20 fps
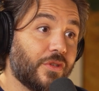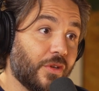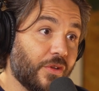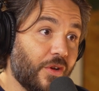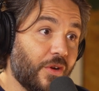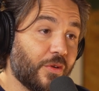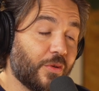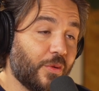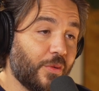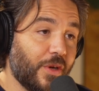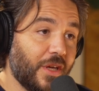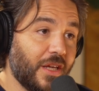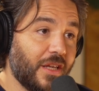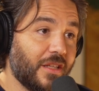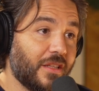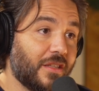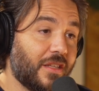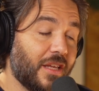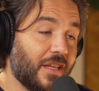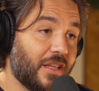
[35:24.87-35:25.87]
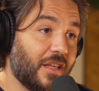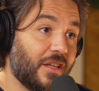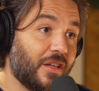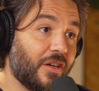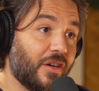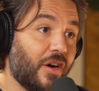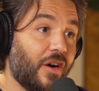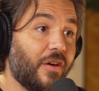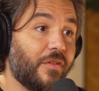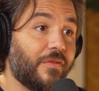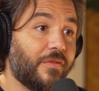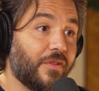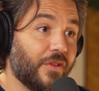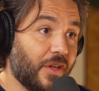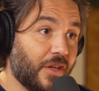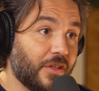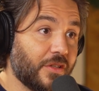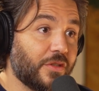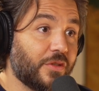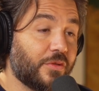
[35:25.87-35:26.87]
a long way in taking off a
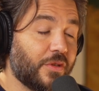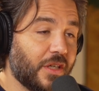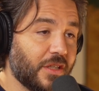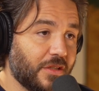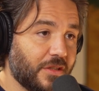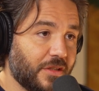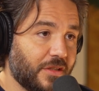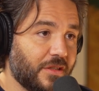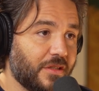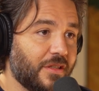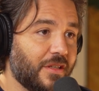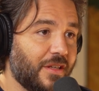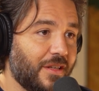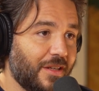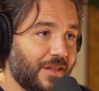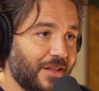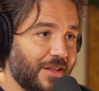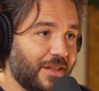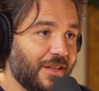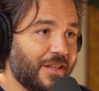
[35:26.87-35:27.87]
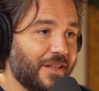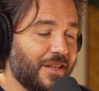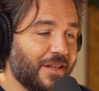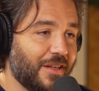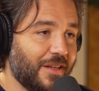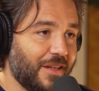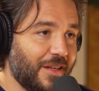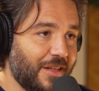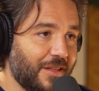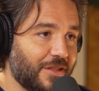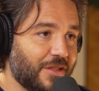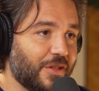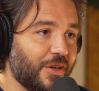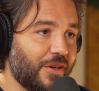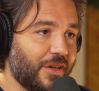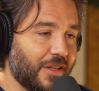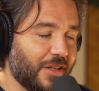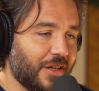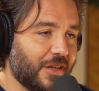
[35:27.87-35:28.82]
lot of stress in starting a